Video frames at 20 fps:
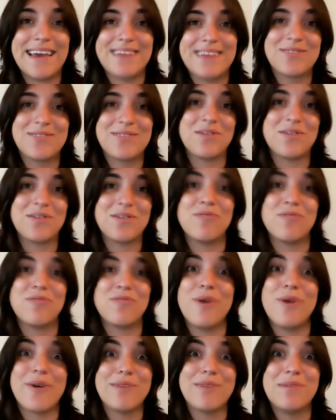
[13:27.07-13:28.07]
sort of,
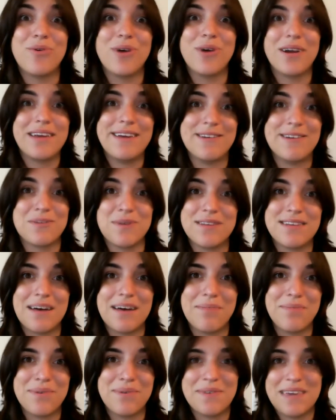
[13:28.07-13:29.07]
welcome aboard, here's
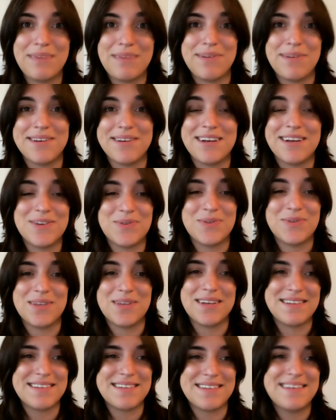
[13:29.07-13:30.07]
what's up, keep in
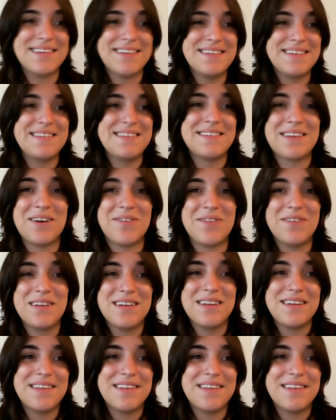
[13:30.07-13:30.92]
touch with us. So